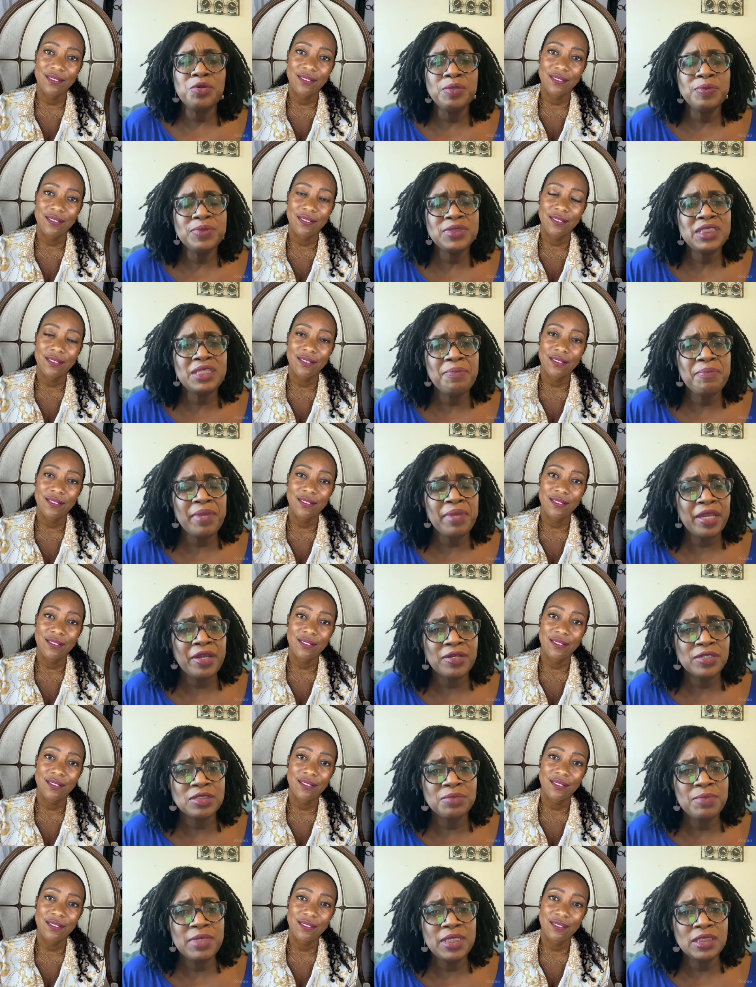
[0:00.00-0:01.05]
Speaker 1: So it was
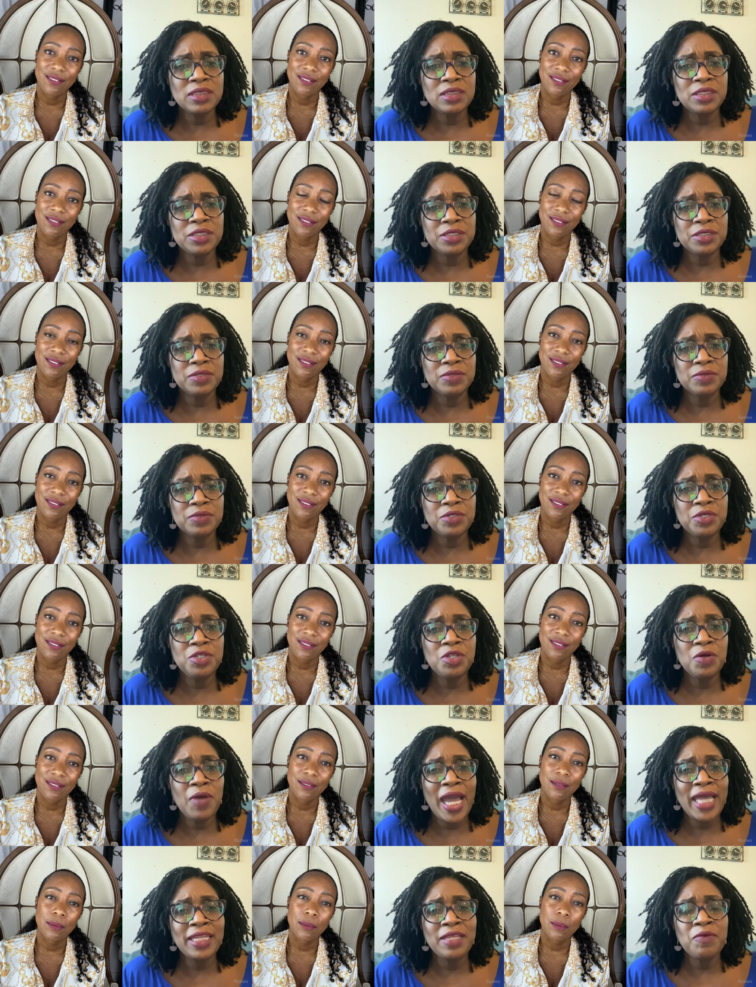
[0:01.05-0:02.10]
embarrassment still. You
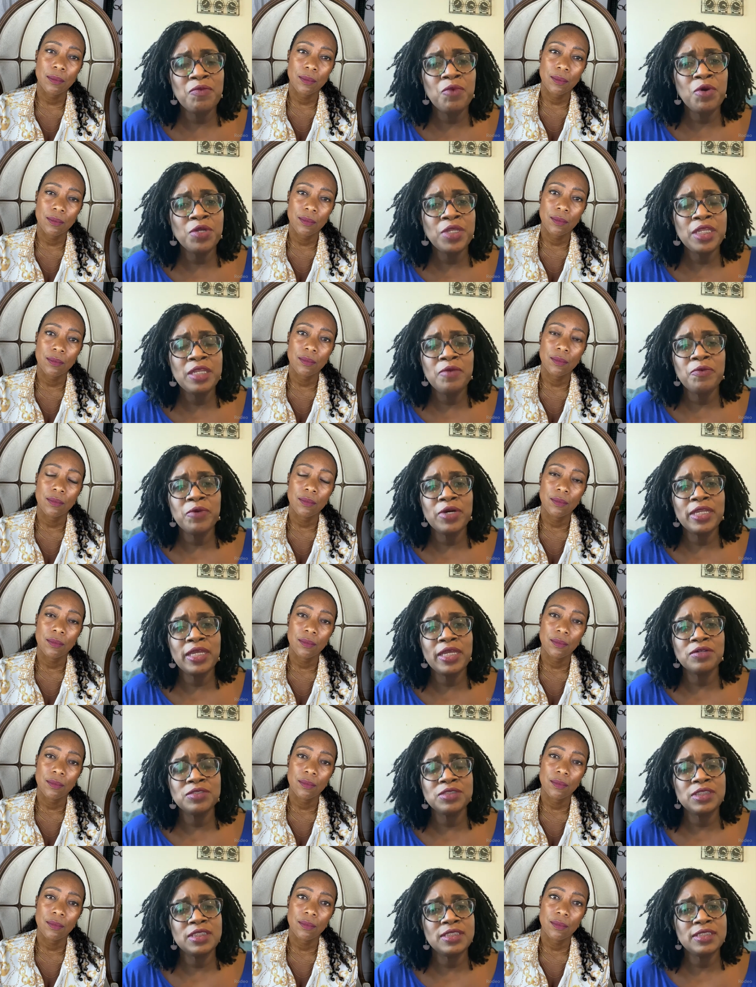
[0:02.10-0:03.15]
know, I didn't want anyone
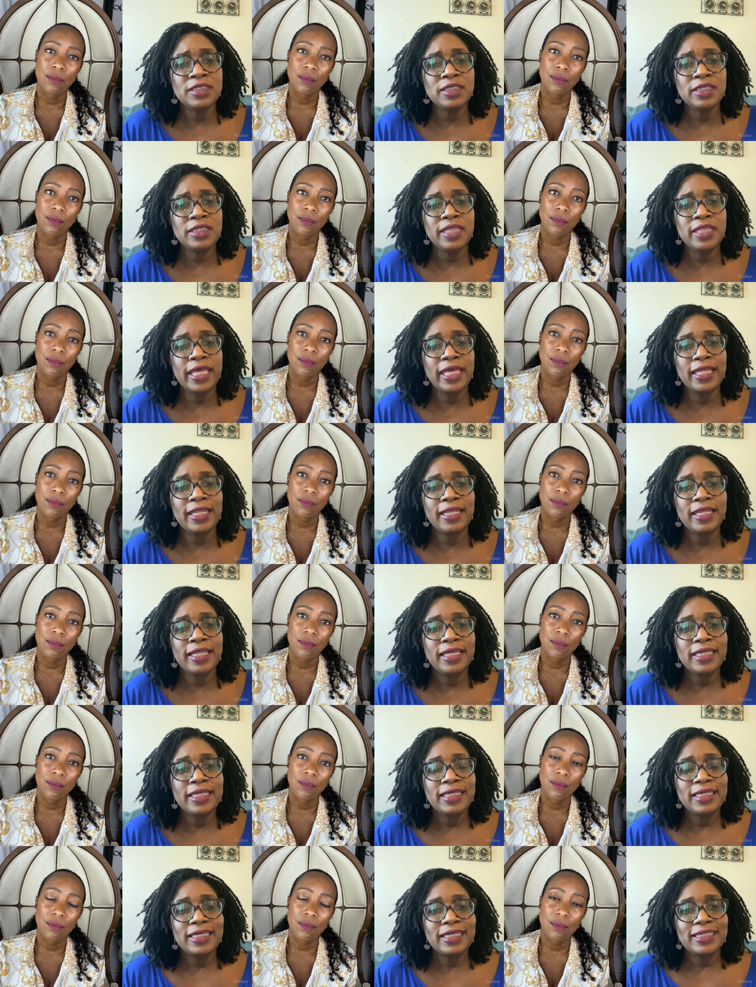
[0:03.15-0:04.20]
else to see that
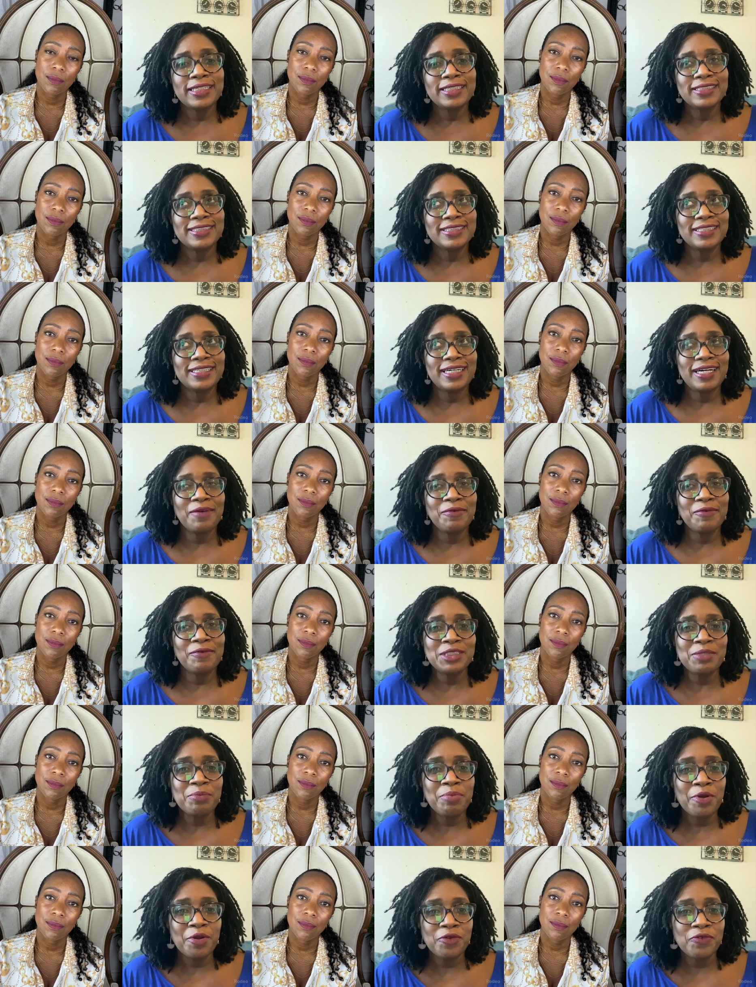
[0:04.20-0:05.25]
I
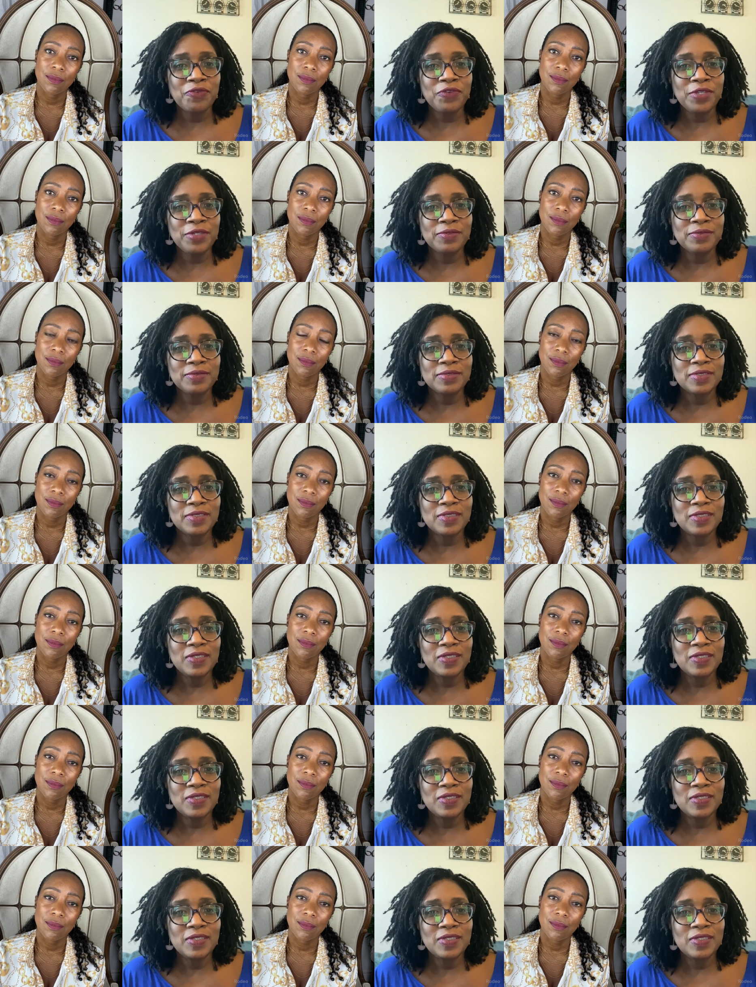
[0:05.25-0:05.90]
wasn't perfect.